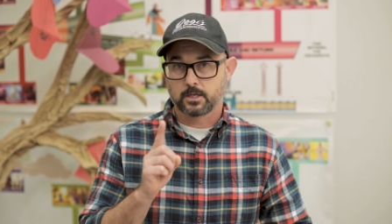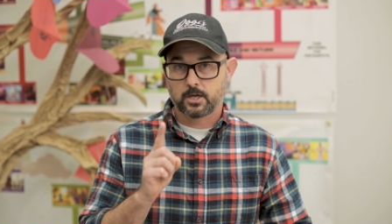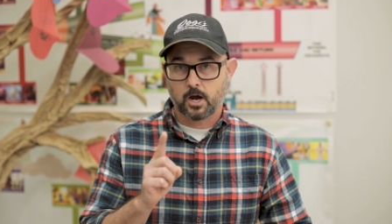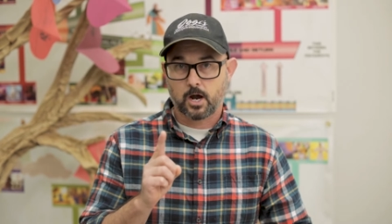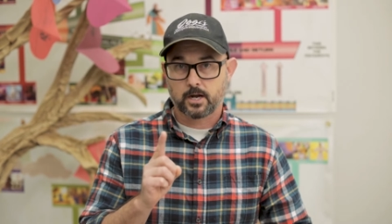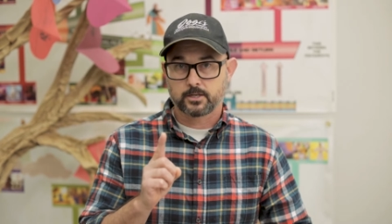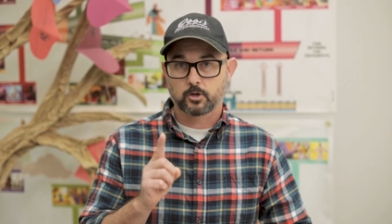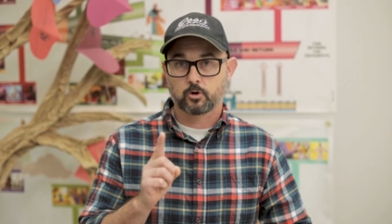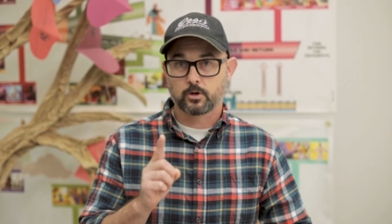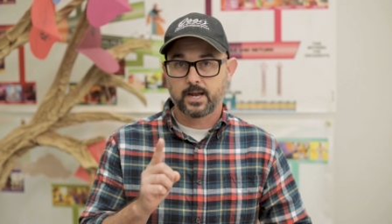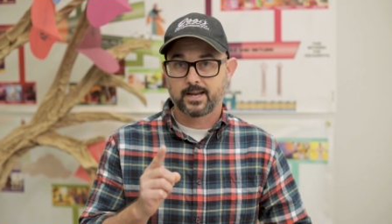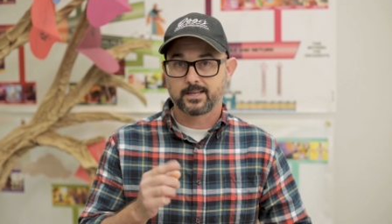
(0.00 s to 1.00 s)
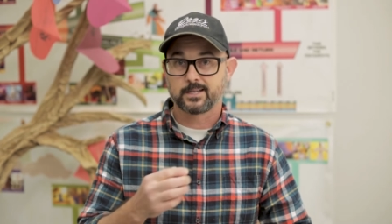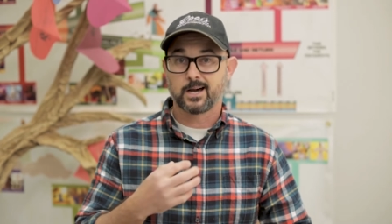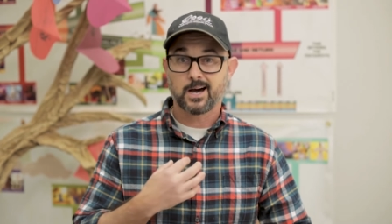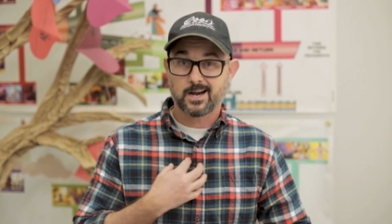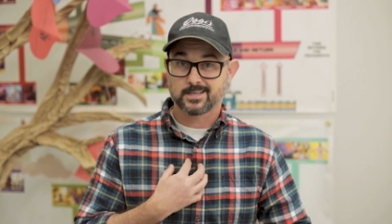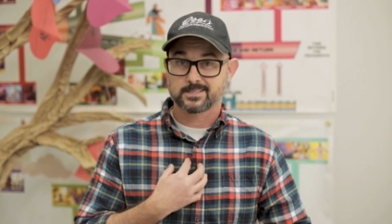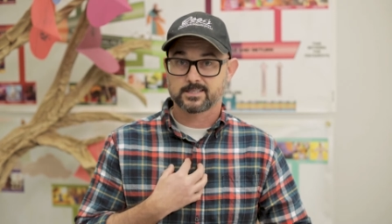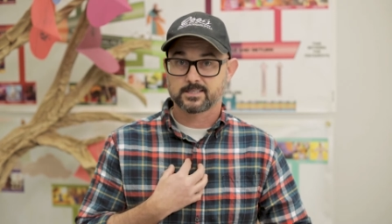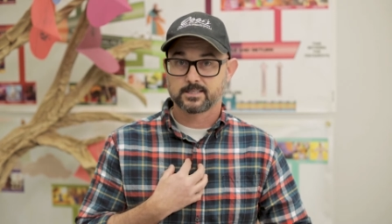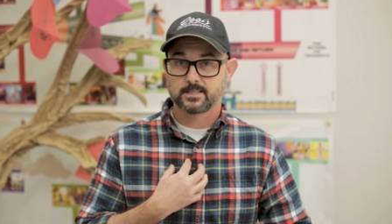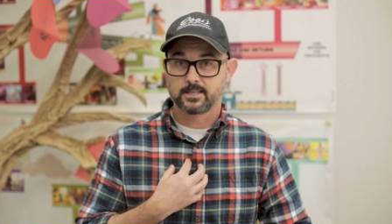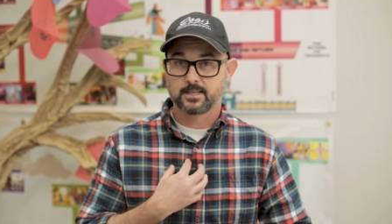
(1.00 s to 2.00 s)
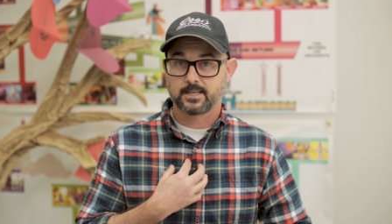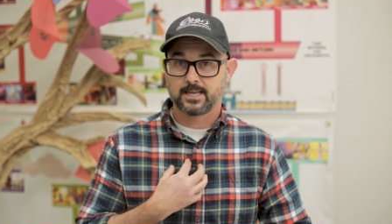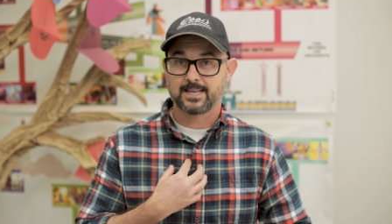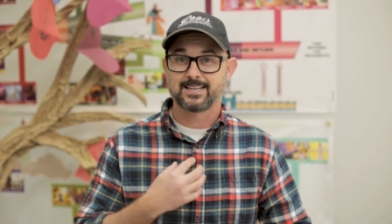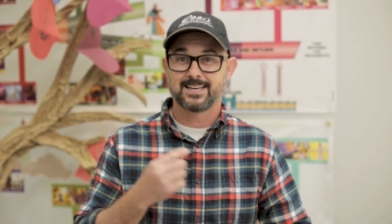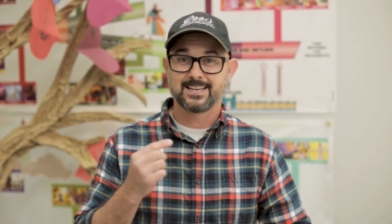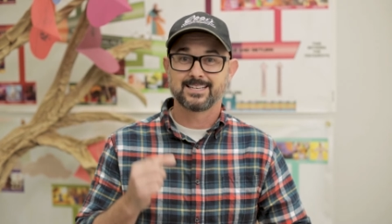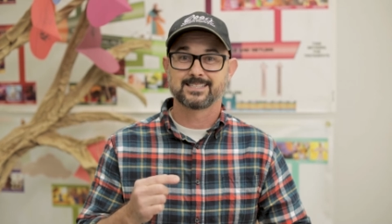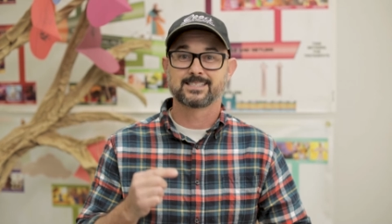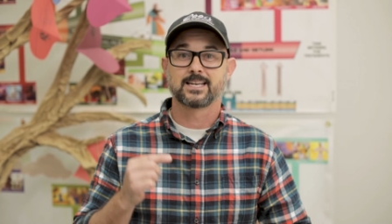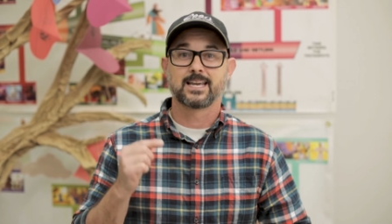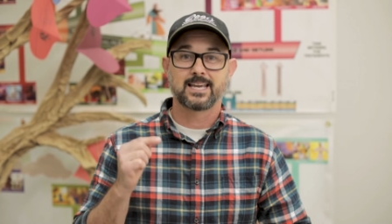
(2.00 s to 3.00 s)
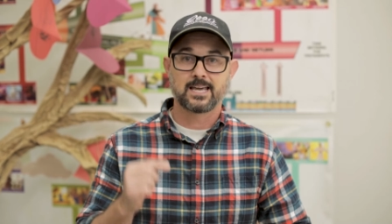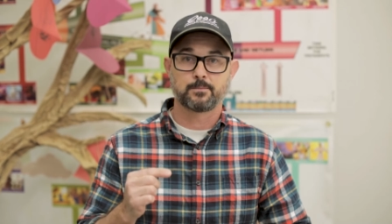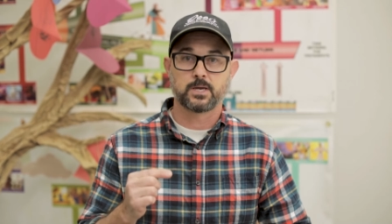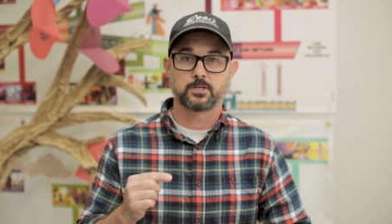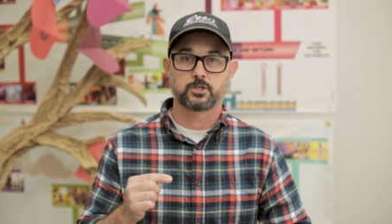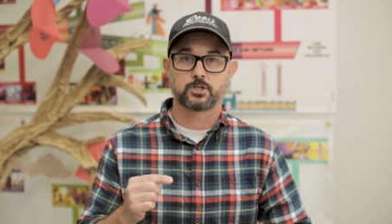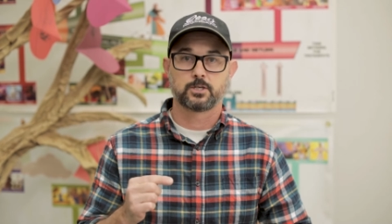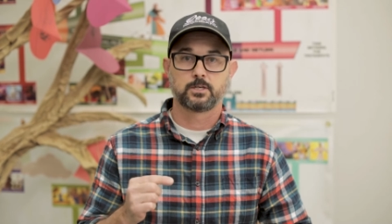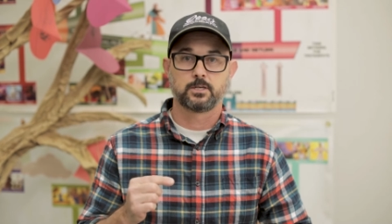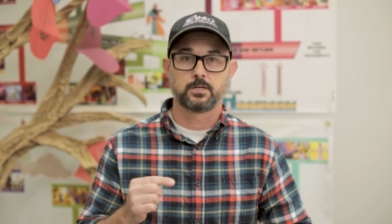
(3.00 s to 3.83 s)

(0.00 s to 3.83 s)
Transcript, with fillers: God created us in his image.